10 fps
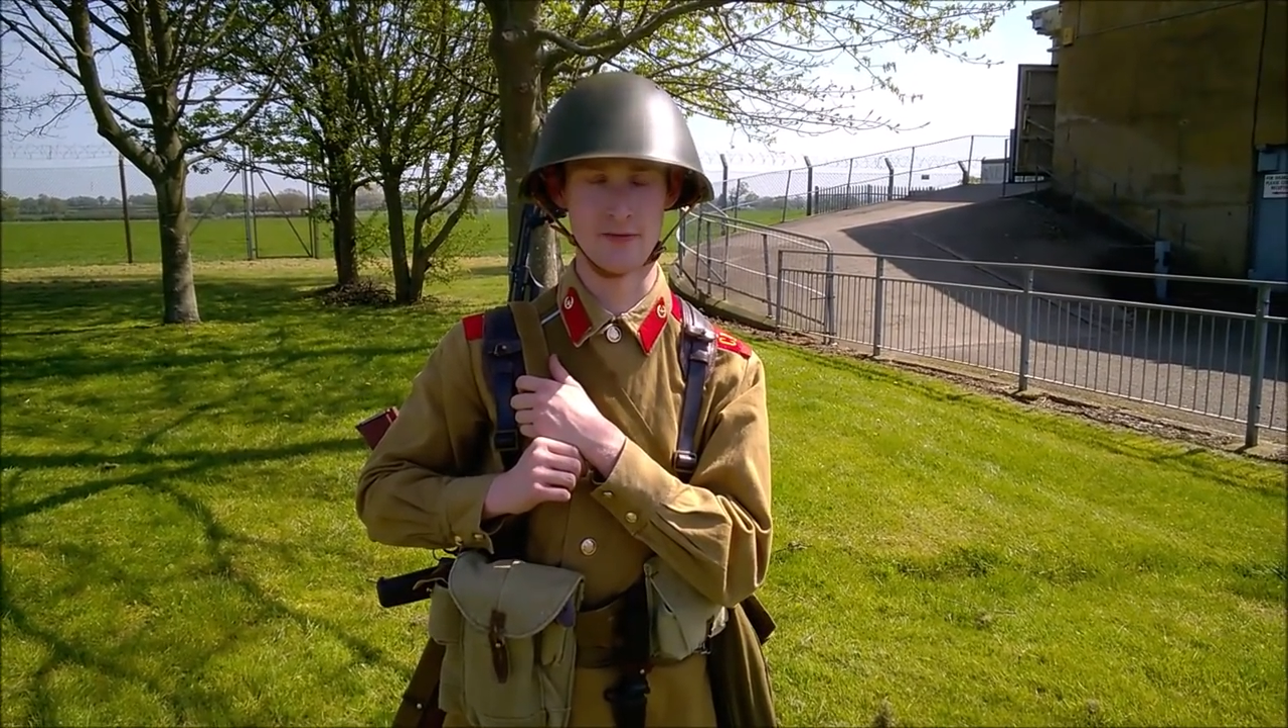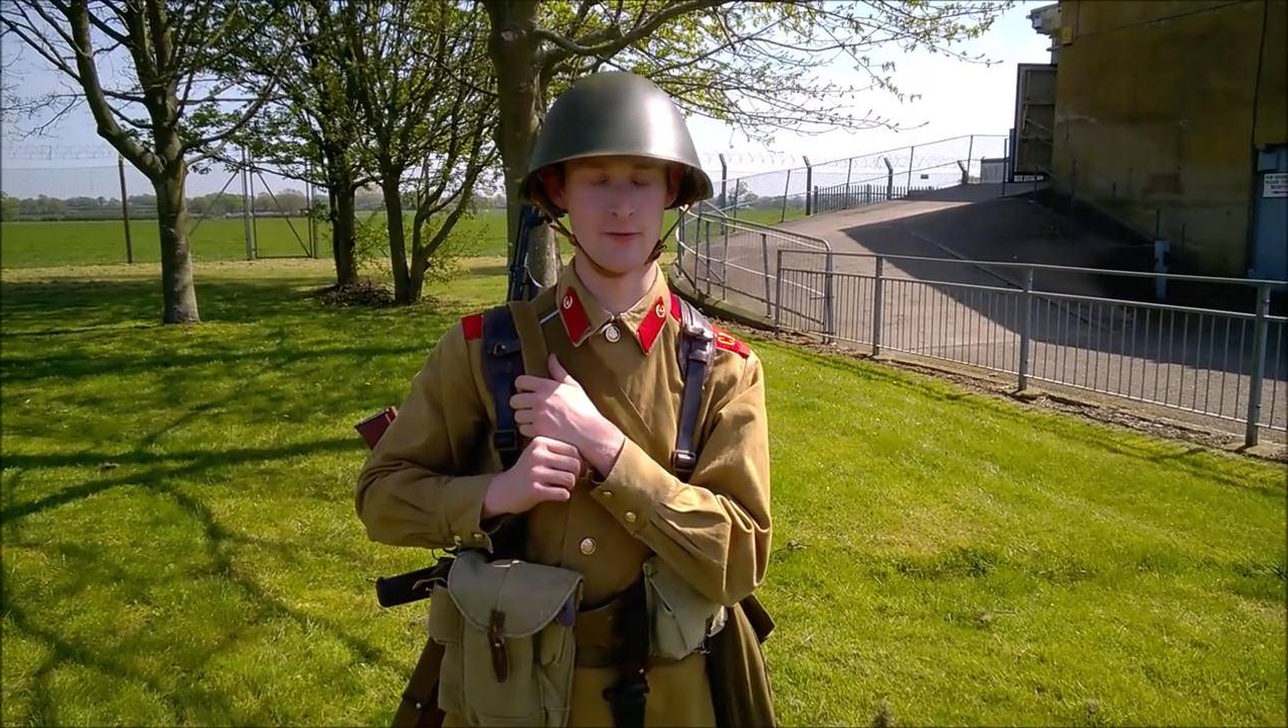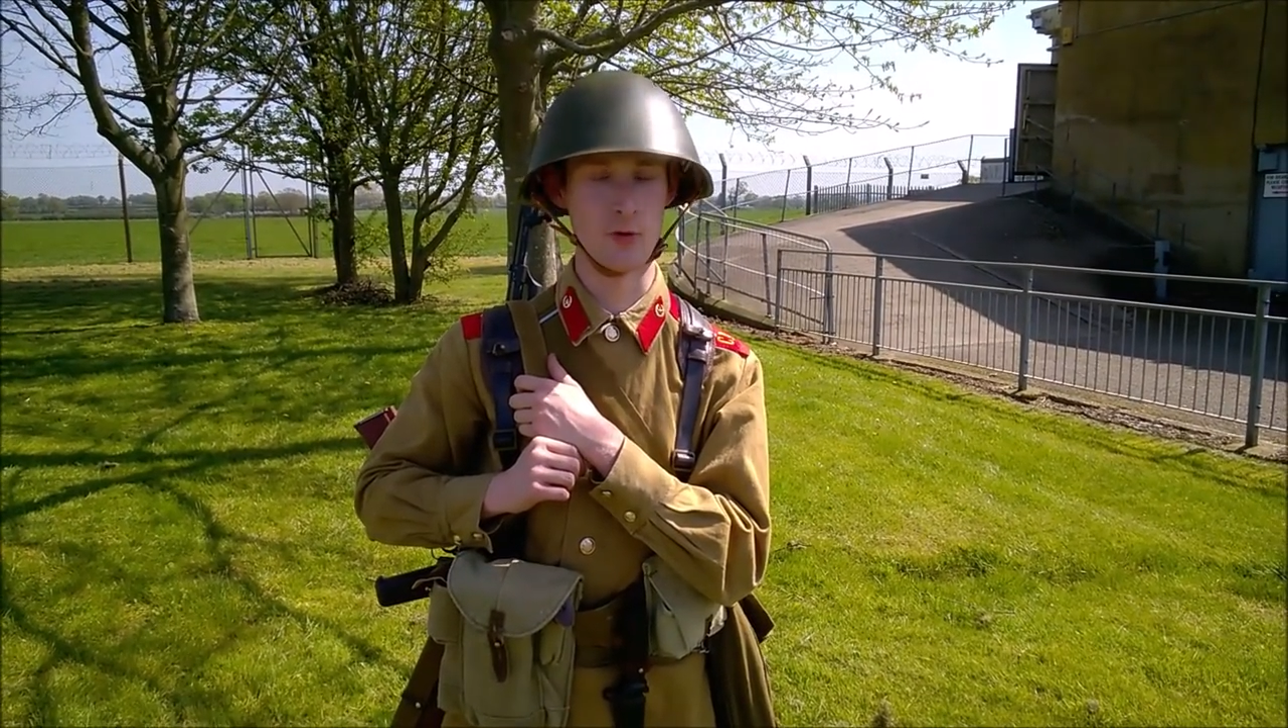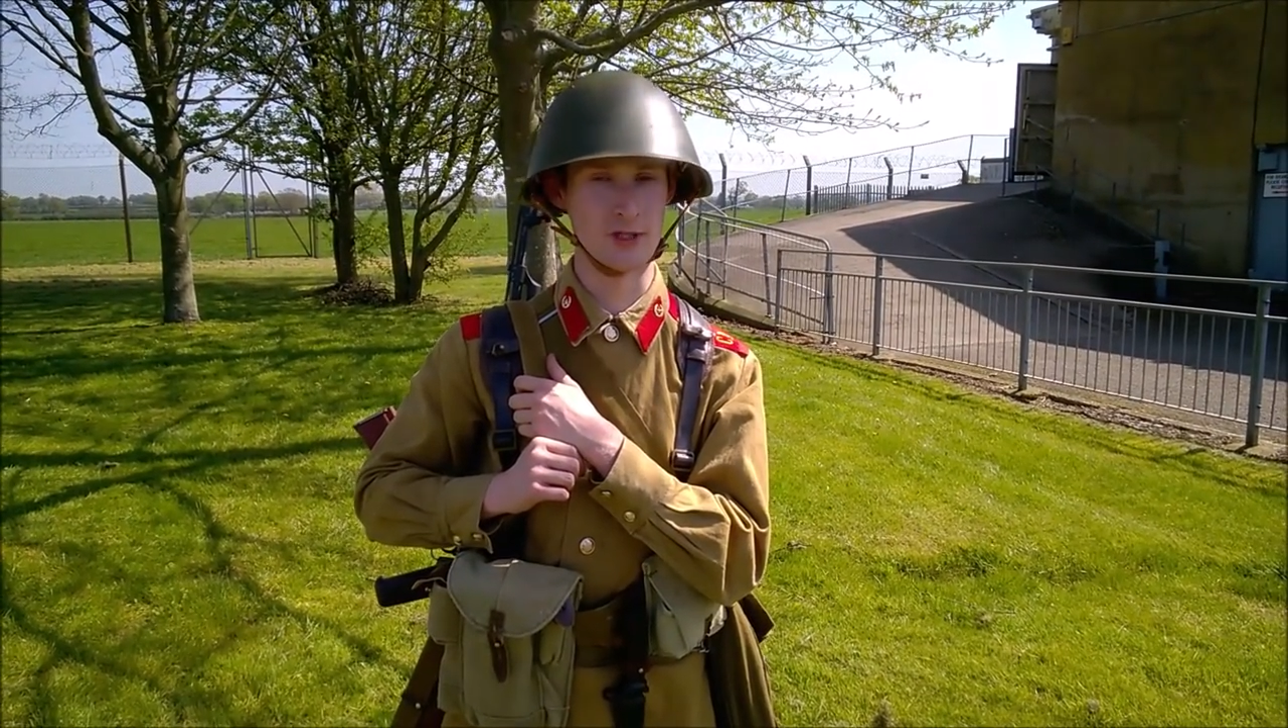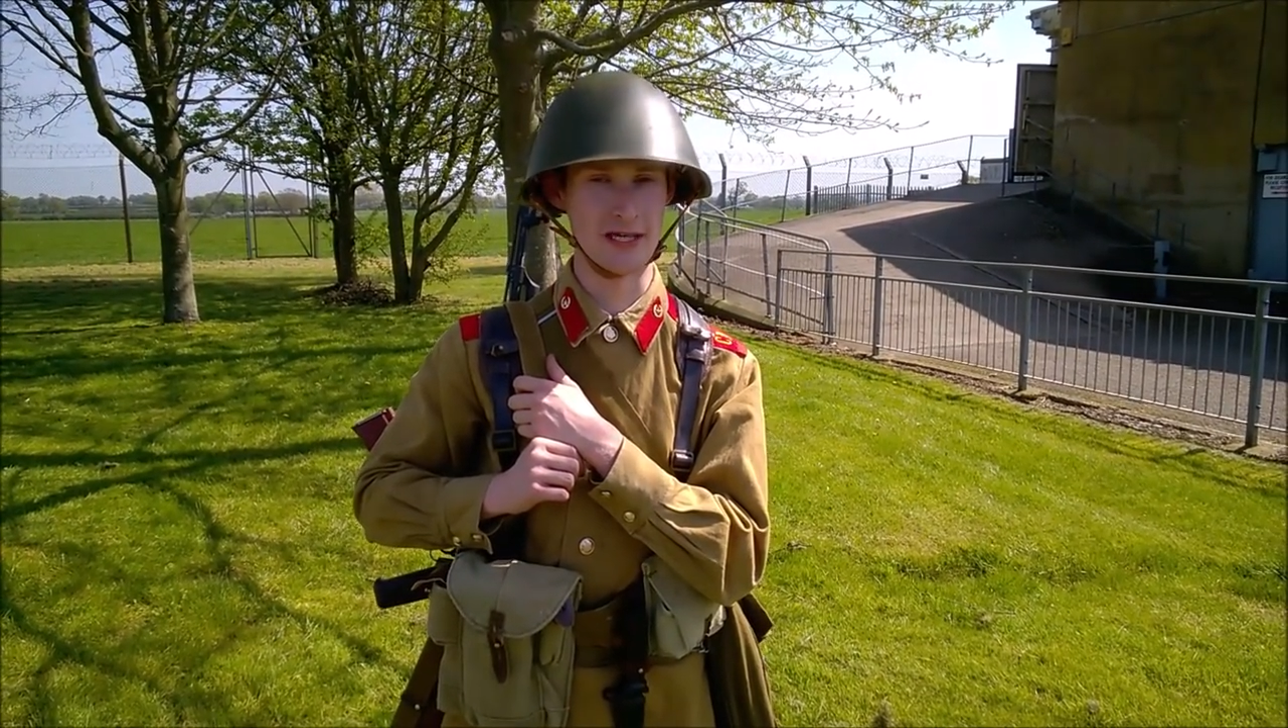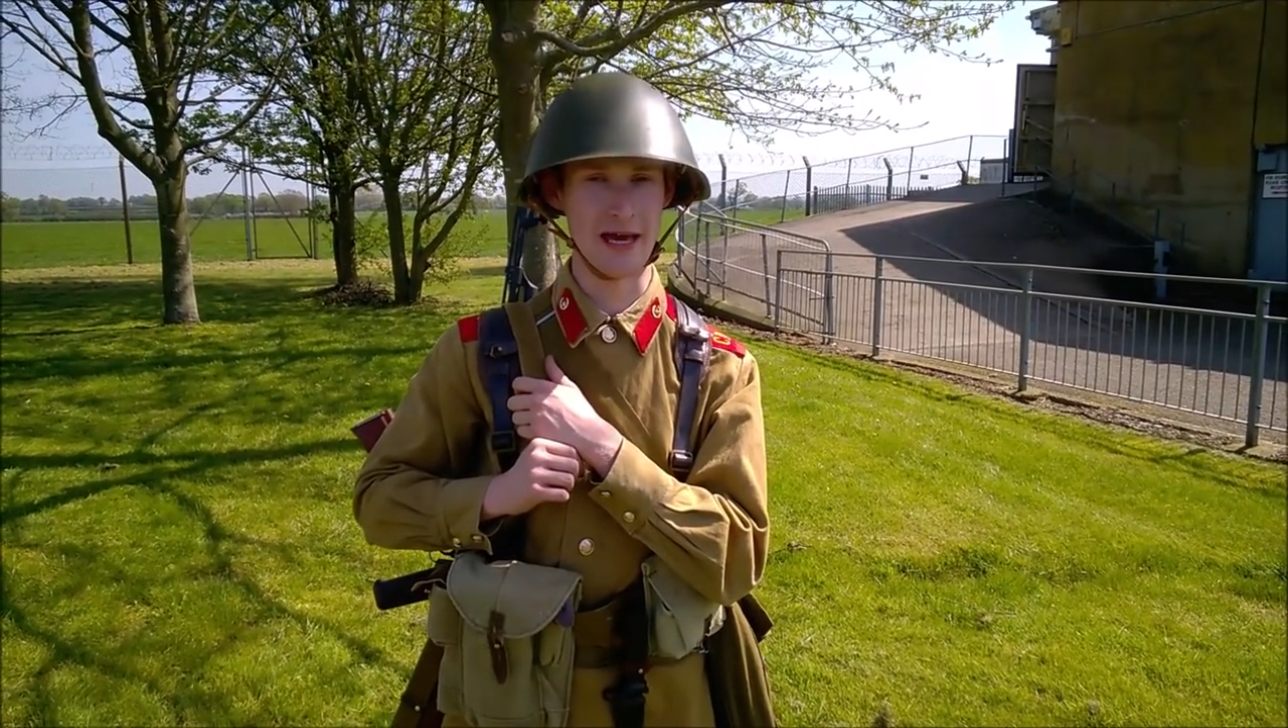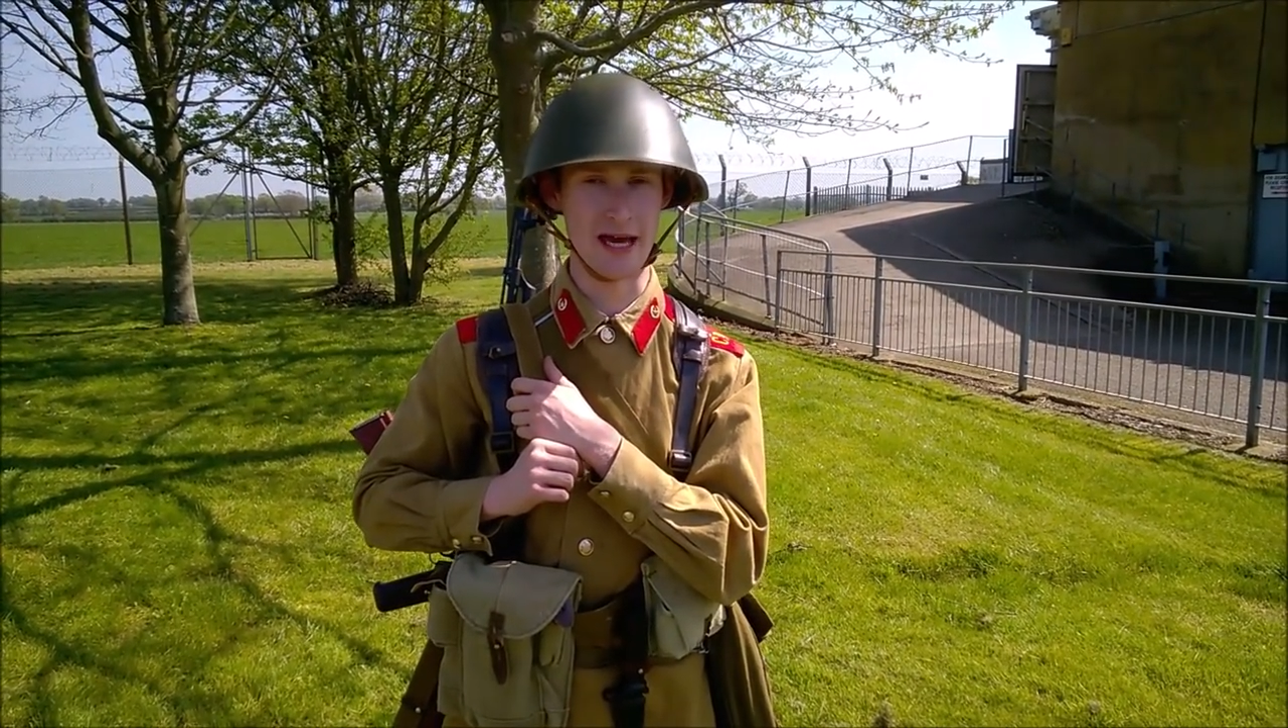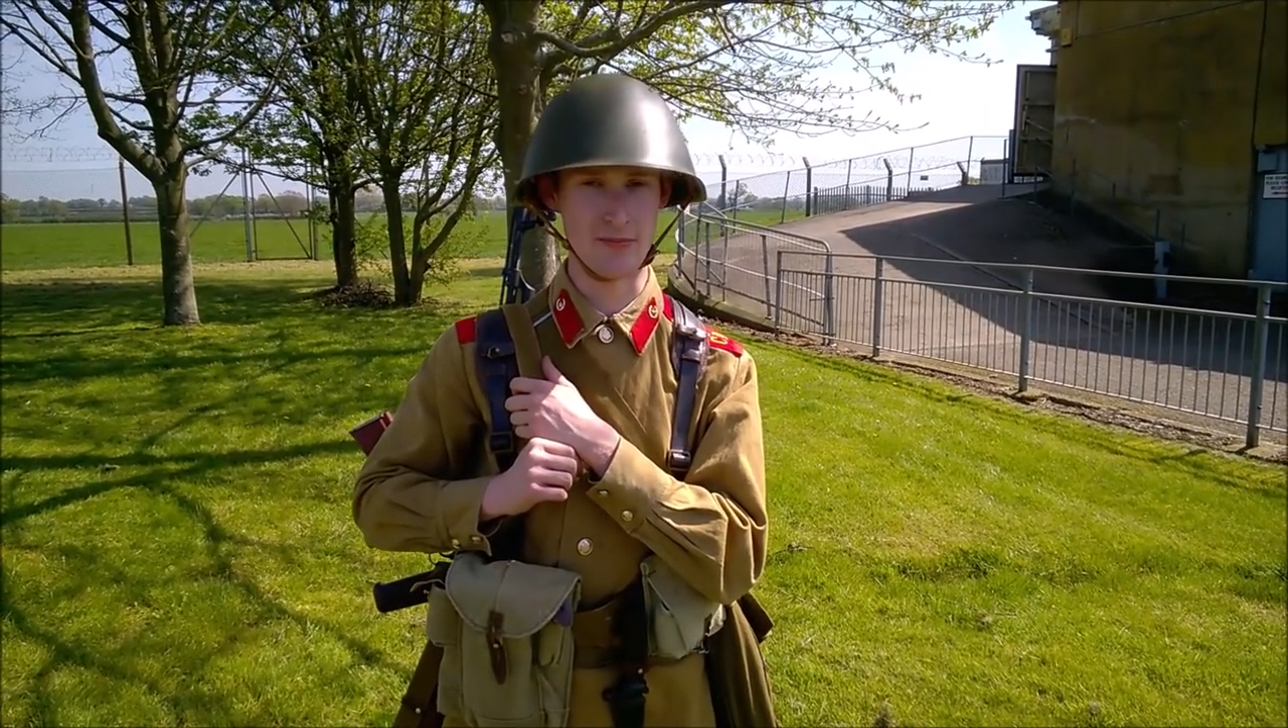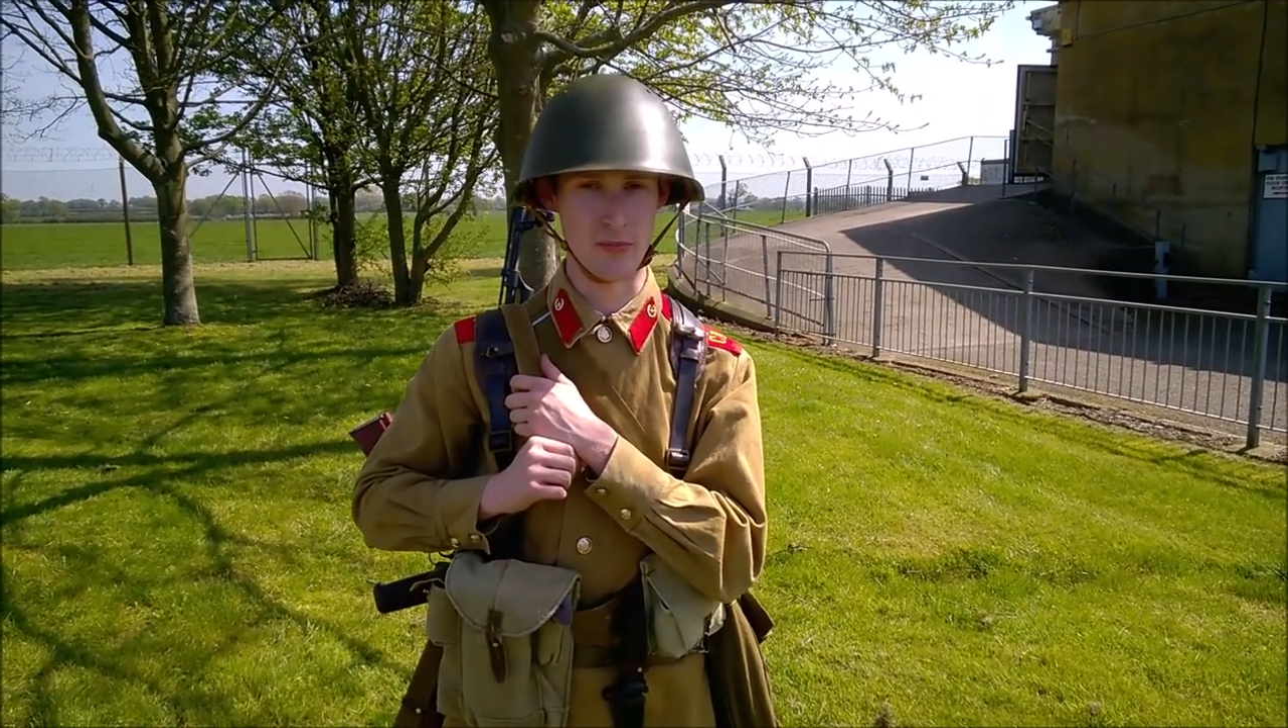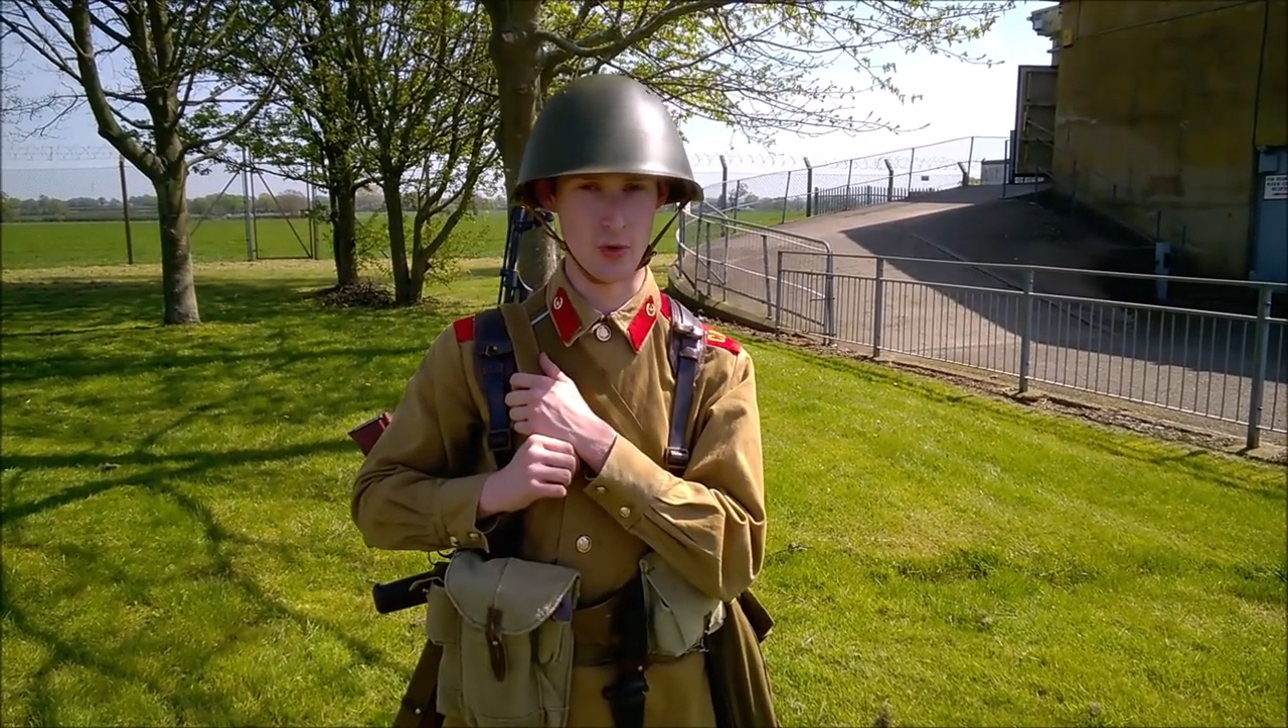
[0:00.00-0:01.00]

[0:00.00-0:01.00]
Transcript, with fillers: 40M